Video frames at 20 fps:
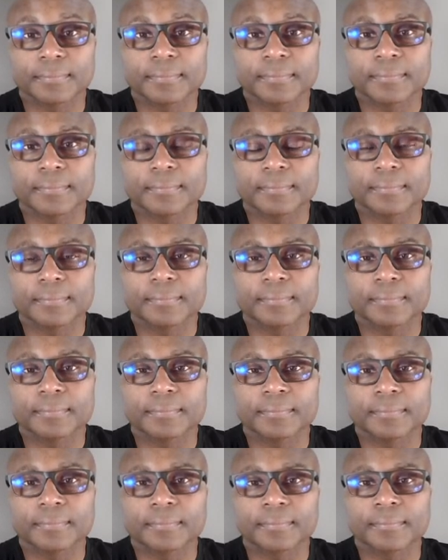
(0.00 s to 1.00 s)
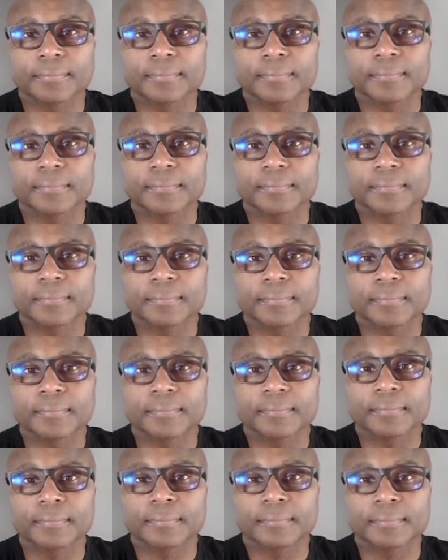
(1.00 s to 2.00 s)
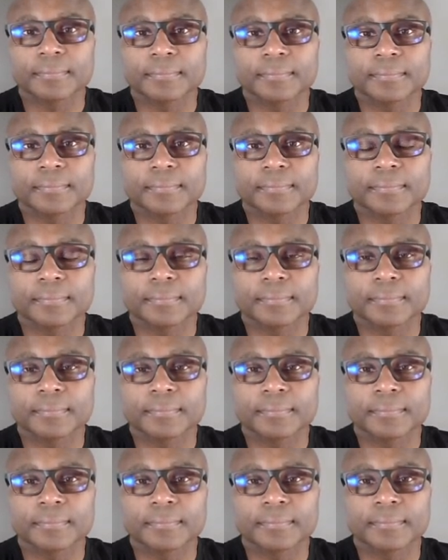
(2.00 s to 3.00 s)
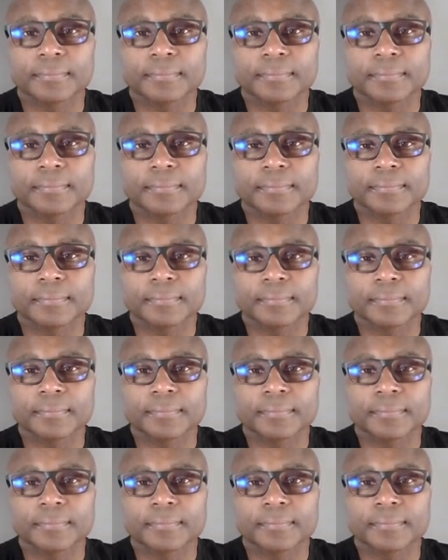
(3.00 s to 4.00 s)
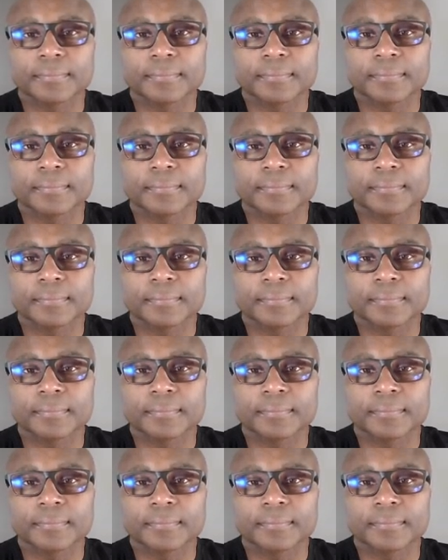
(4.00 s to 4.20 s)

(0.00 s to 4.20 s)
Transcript: (silent)